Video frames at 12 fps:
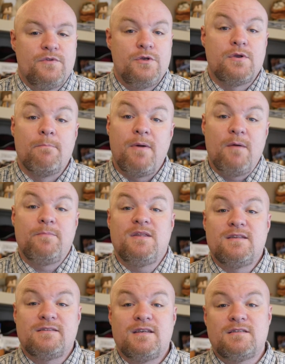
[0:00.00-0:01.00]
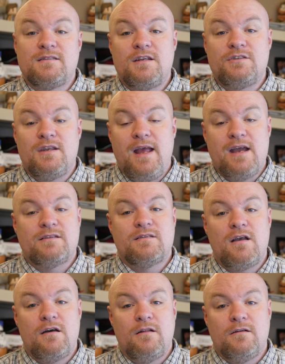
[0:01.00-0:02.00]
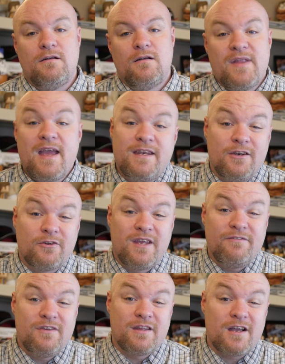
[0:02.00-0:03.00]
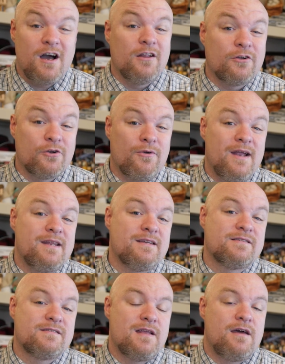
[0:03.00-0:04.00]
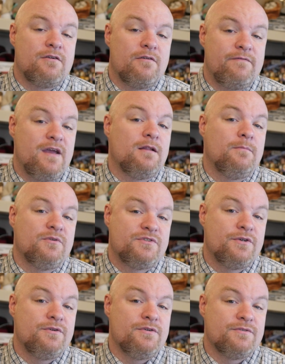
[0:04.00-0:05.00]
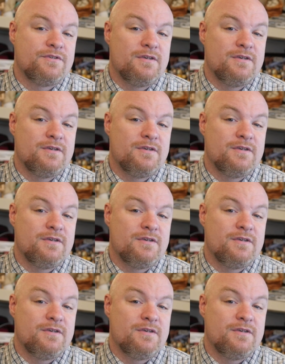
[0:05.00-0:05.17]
You can pump in the 6-digit hex color and it'll give you the color gradients that are available to you,